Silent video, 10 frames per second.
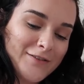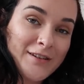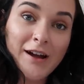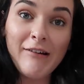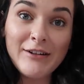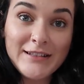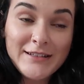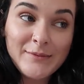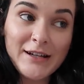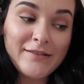So now I just
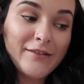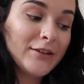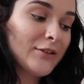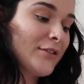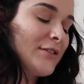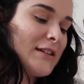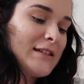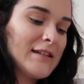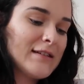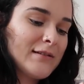need to wait till the lunch.
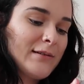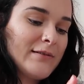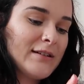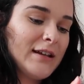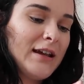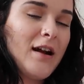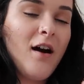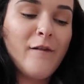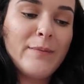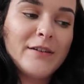It is currently
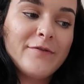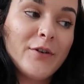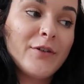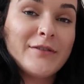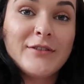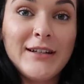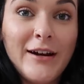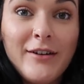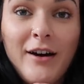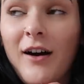4:30, so I've got an
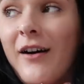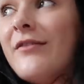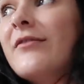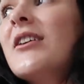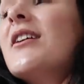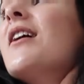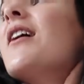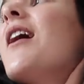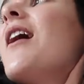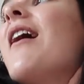hour and a
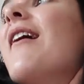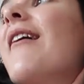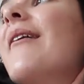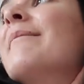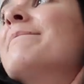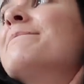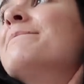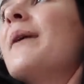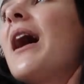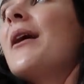
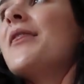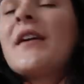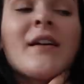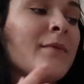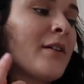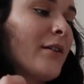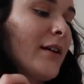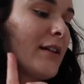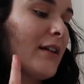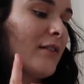half. I think I'm gonna
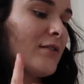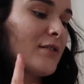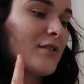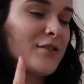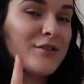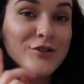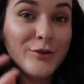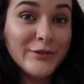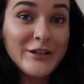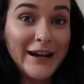quickly just
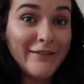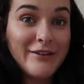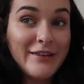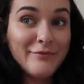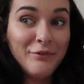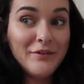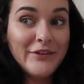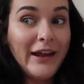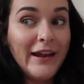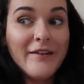double check everything
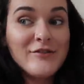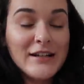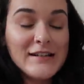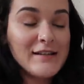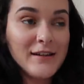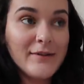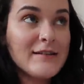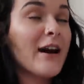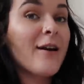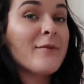once again. I've checked it so
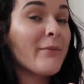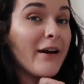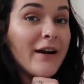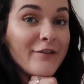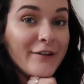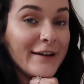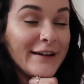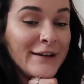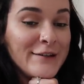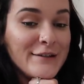many times, but I feel
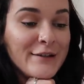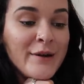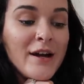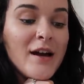like I need to.